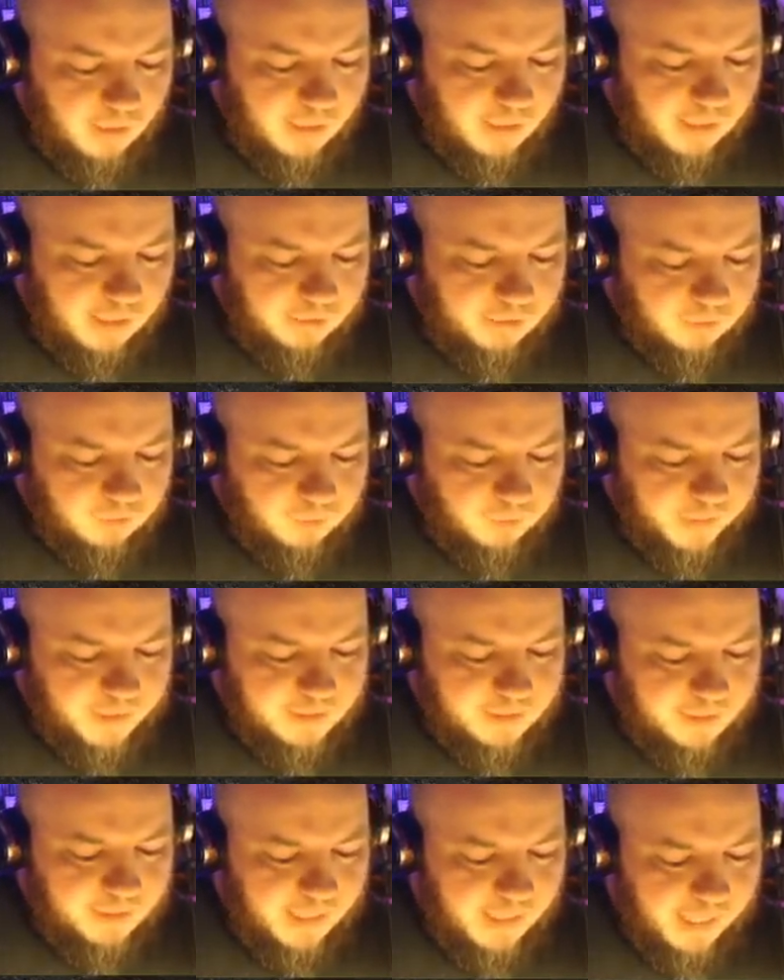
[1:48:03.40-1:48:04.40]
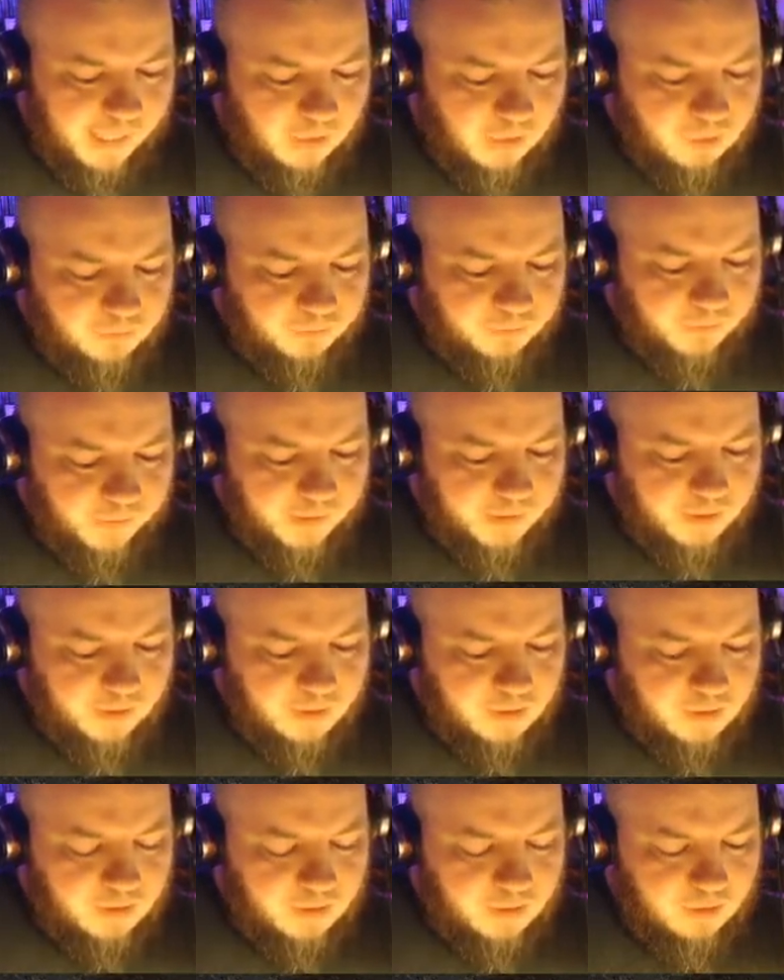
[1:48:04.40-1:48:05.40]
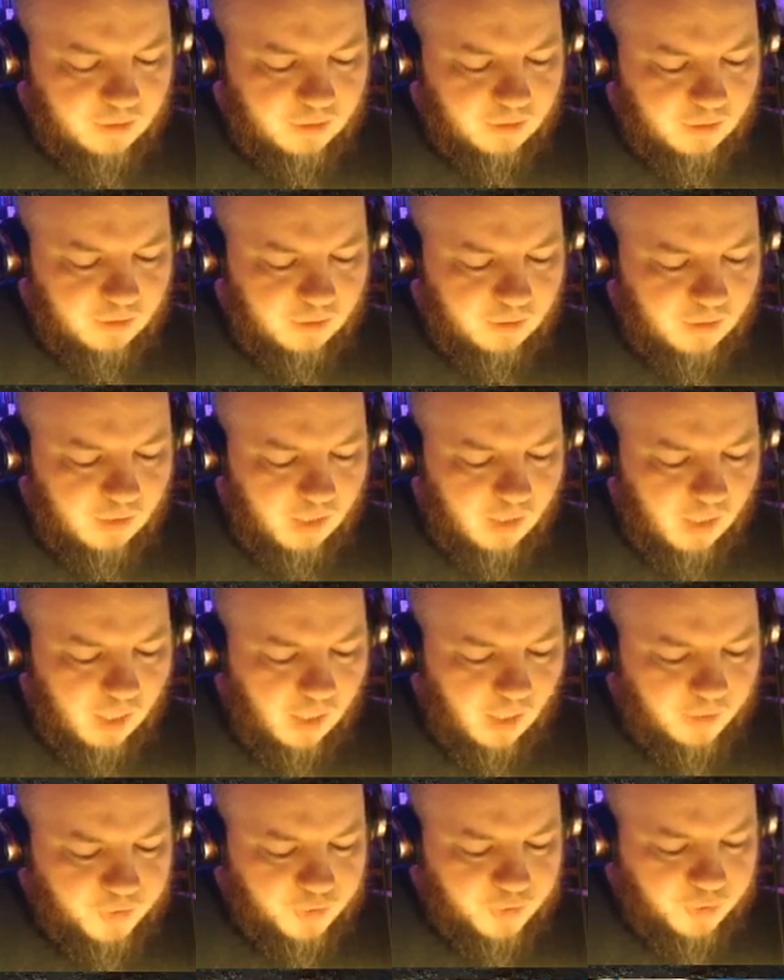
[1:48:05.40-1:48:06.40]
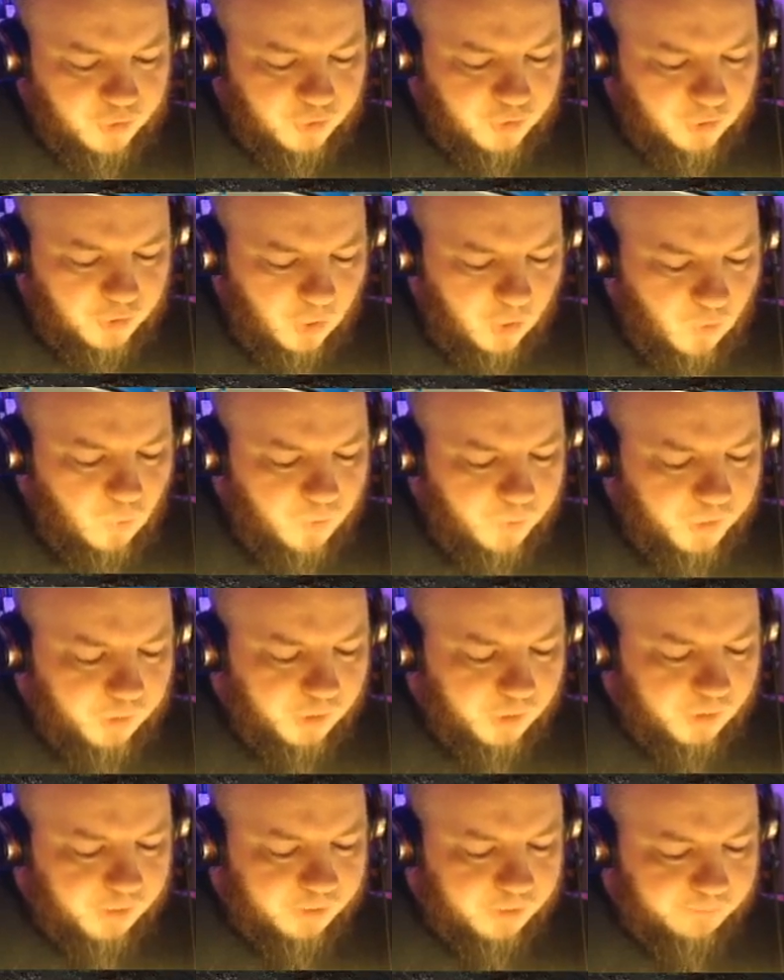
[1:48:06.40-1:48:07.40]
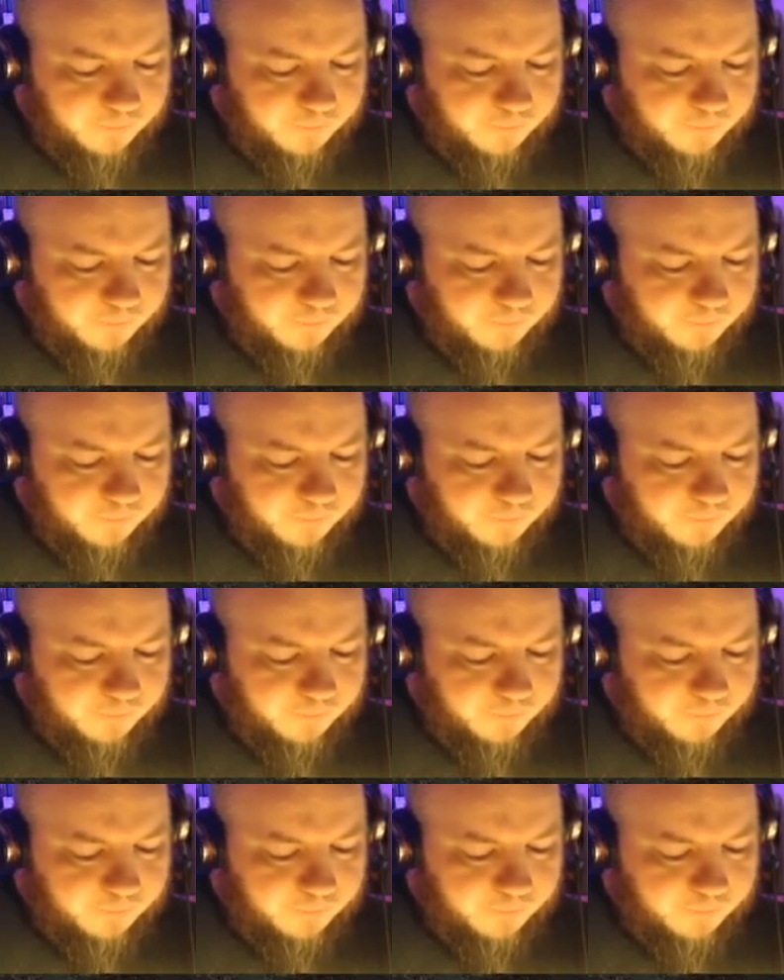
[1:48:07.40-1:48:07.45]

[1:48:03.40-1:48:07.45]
And the reason that Helverins are so good,